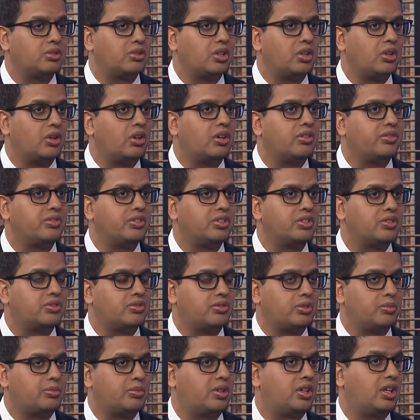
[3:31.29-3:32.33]
to the
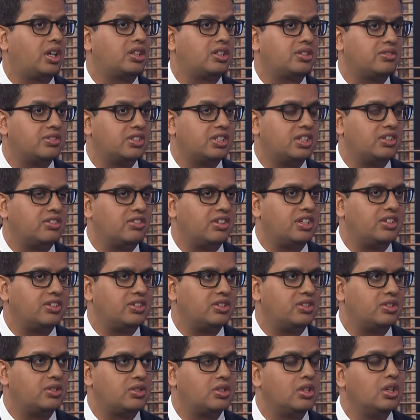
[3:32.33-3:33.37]
office for productivity
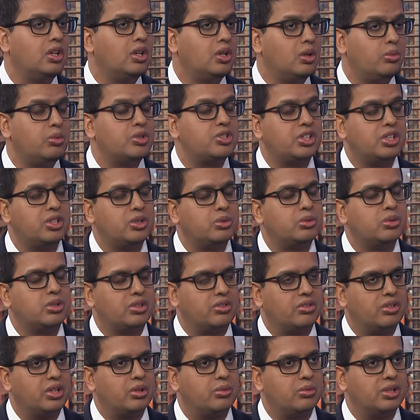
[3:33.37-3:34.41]
reasons, which I do
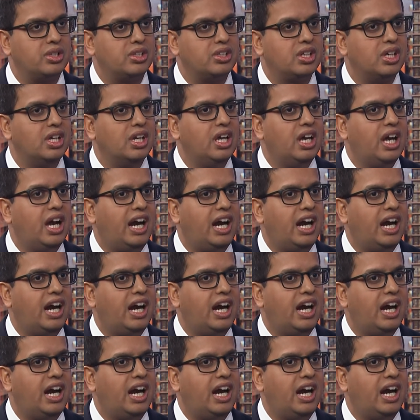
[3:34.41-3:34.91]
agree with.